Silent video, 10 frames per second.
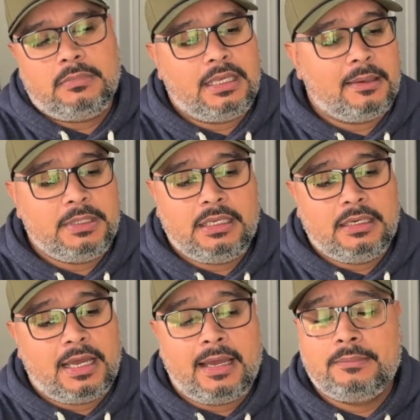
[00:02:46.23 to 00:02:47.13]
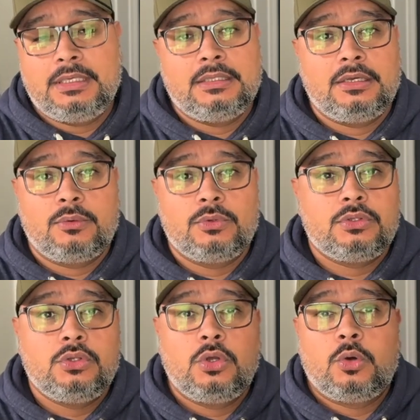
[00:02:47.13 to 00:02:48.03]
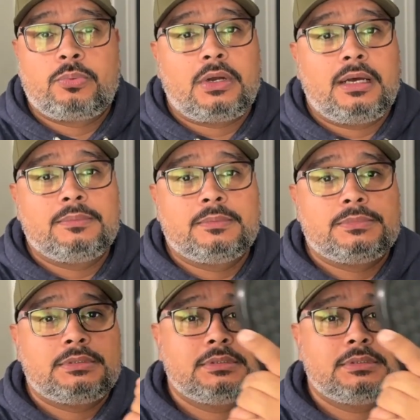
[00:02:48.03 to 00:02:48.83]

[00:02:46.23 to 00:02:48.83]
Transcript: I mean, I'm in there with no problems.